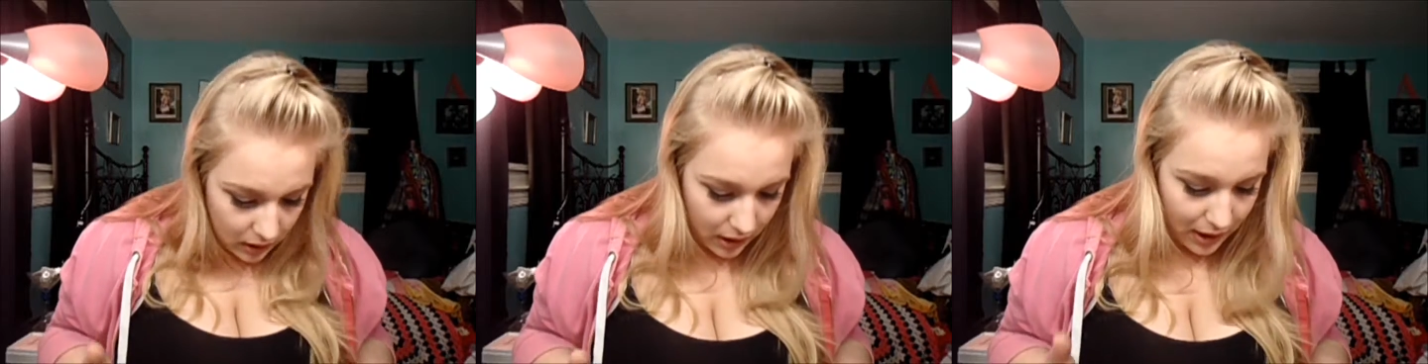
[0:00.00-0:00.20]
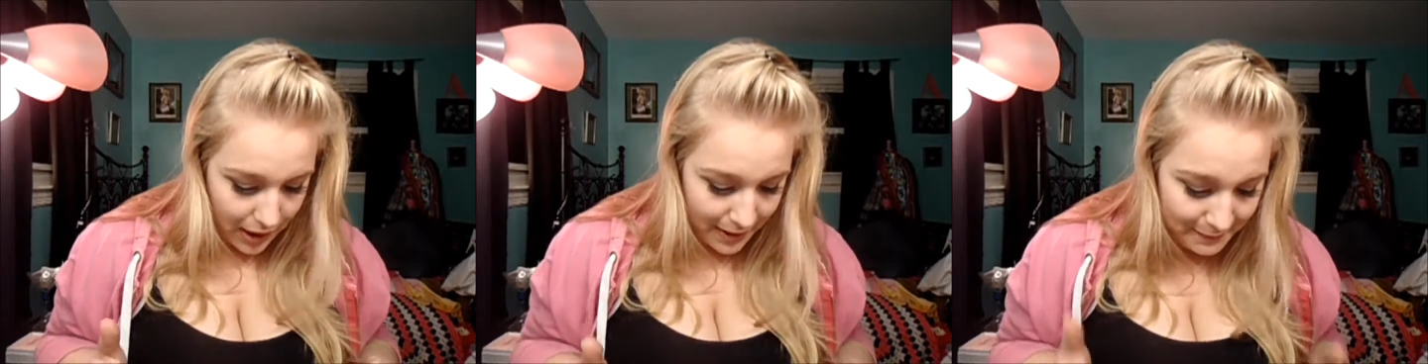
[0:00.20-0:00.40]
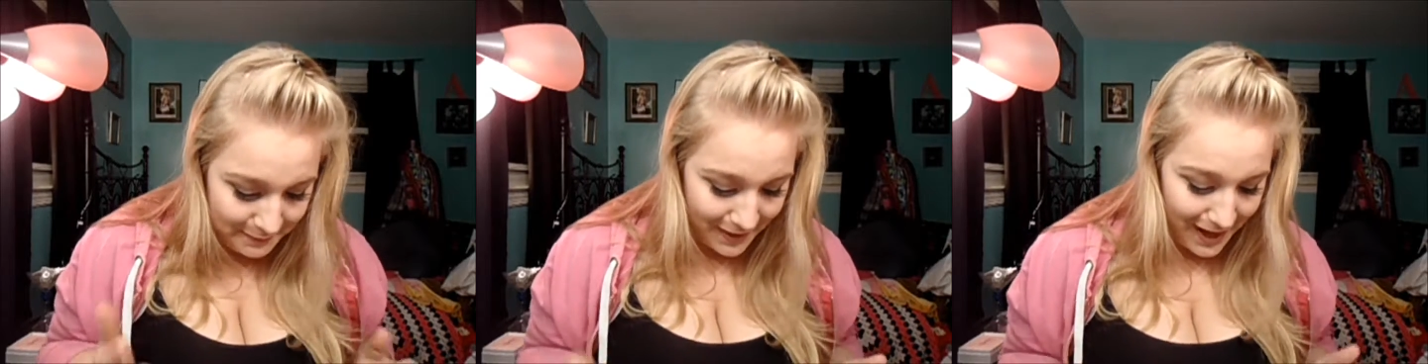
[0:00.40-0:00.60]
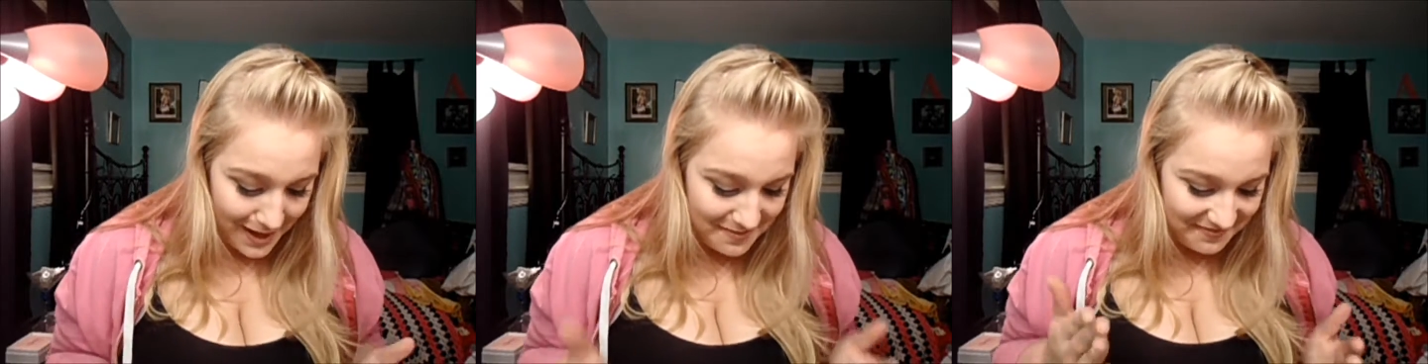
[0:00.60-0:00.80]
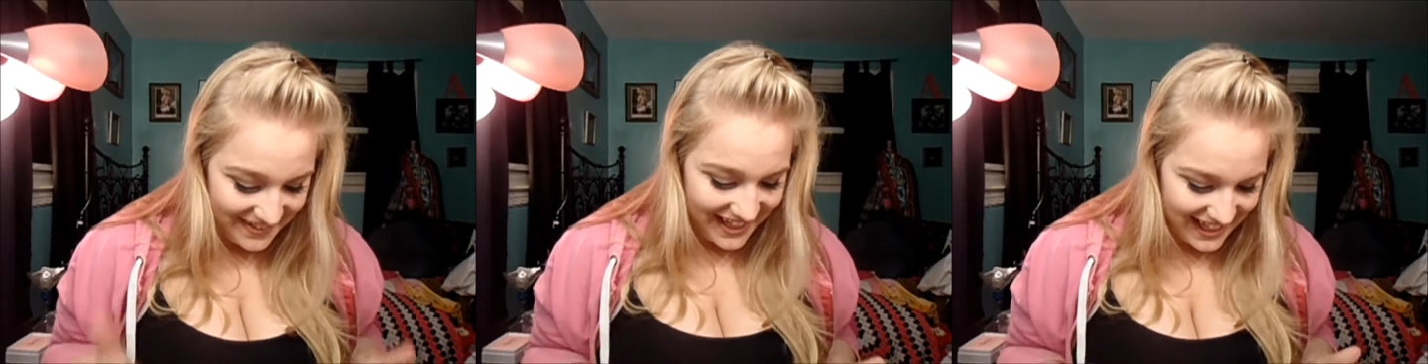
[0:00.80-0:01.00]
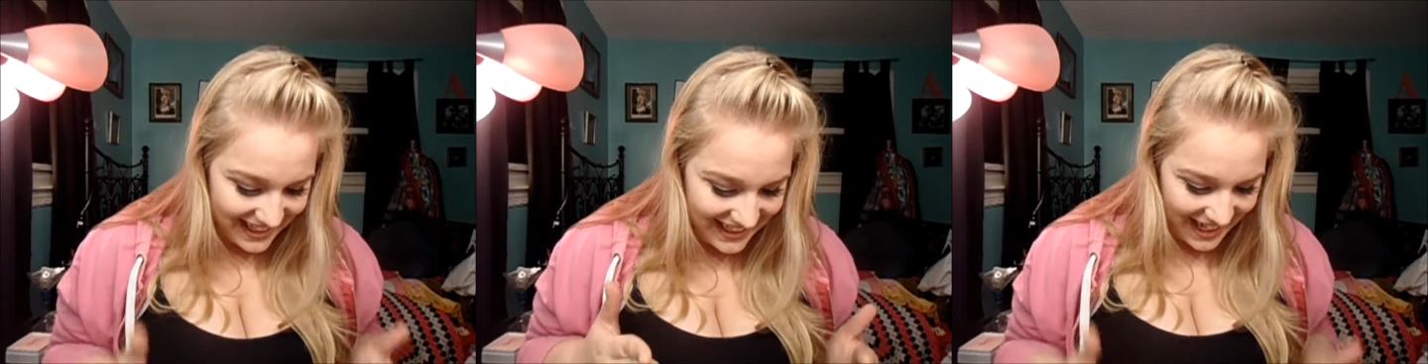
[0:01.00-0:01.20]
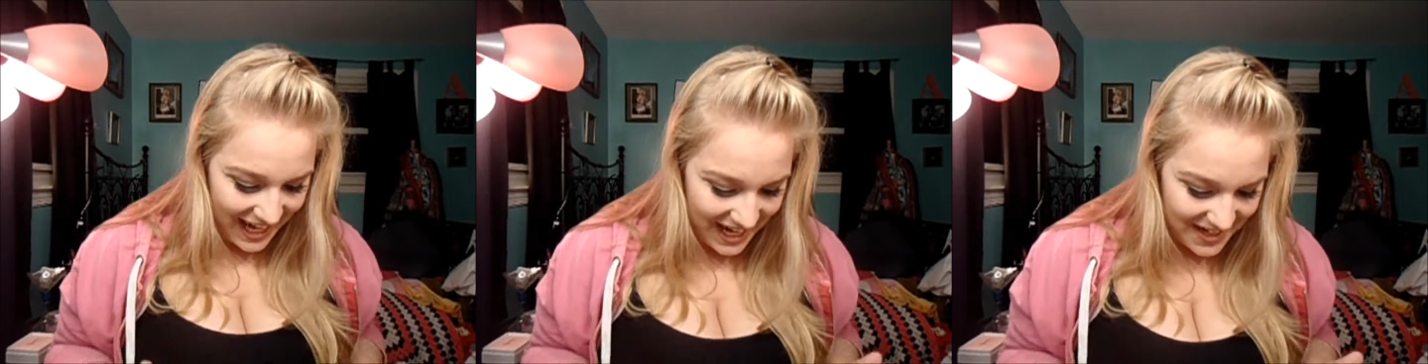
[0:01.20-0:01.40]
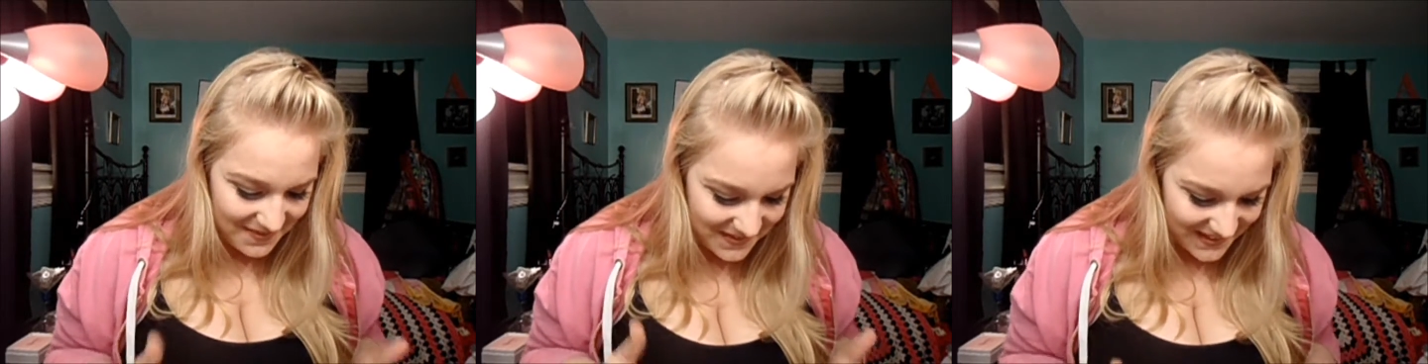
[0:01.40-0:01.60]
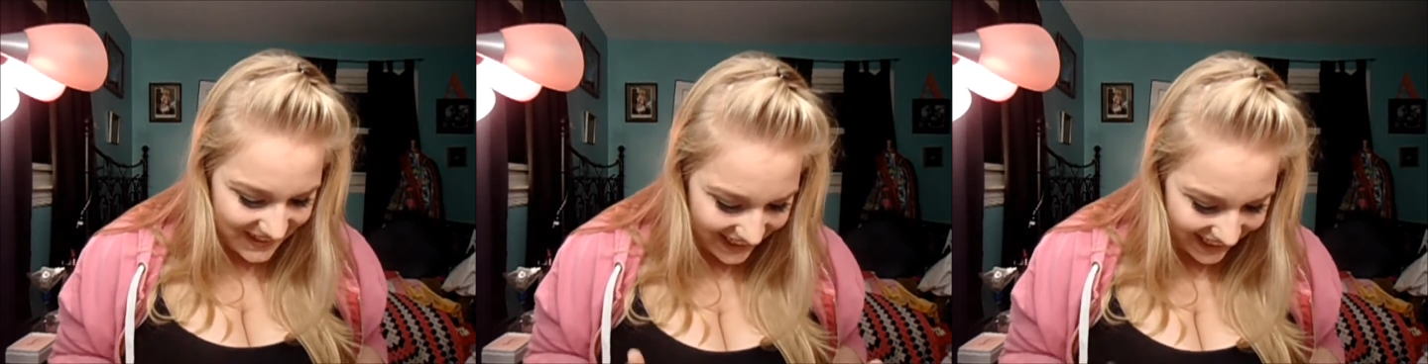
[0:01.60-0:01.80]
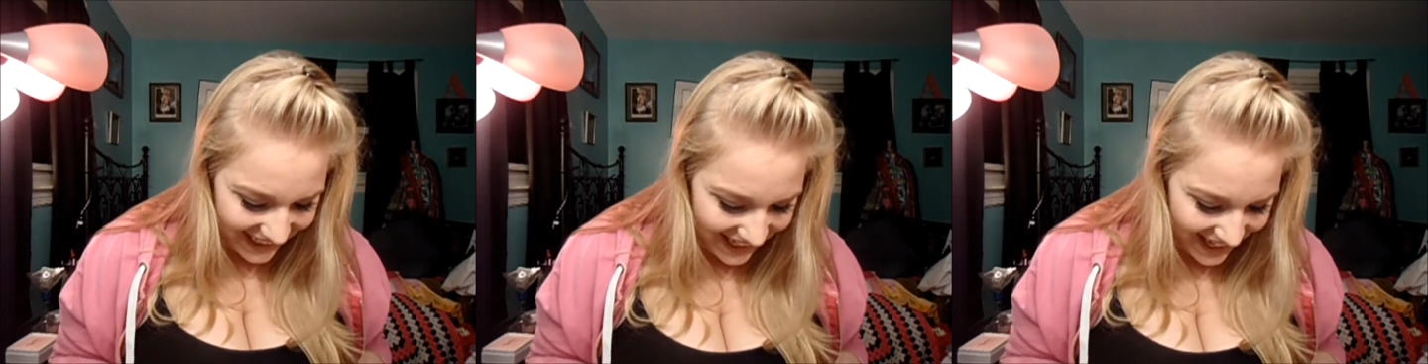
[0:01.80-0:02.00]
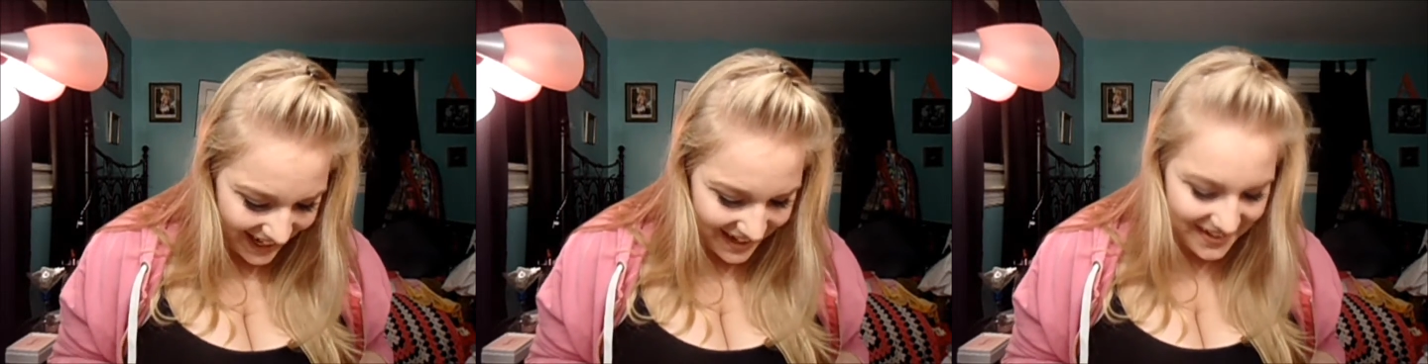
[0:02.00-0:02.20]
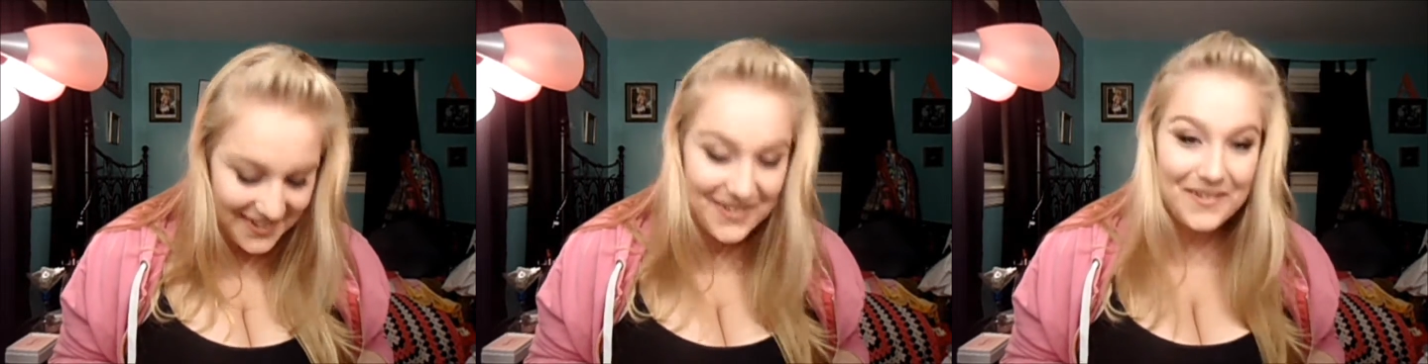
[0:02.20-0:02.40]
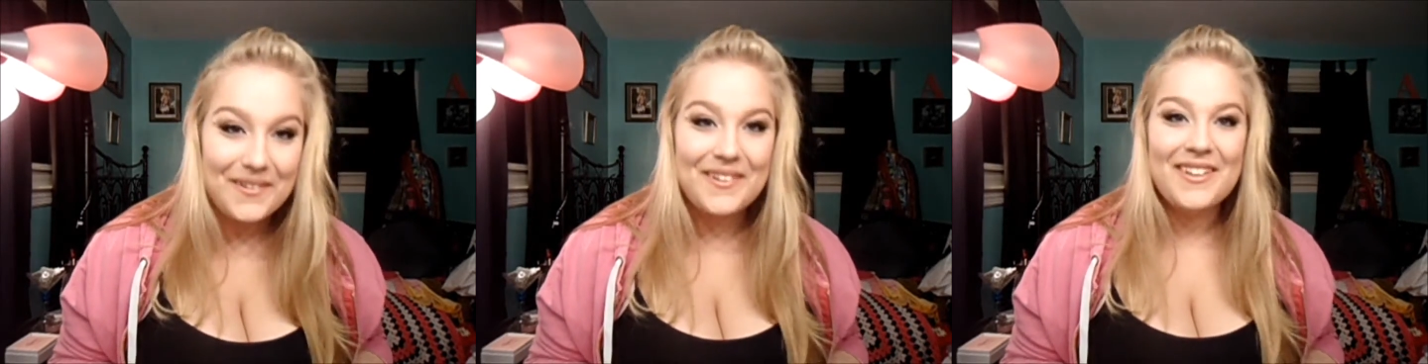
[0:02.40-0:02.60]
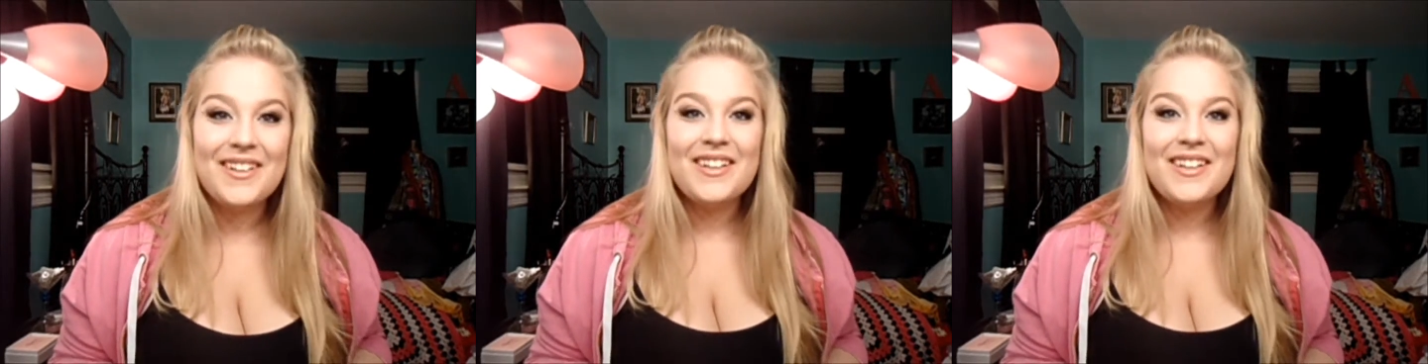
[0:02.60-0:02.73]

I'm not playing games right now.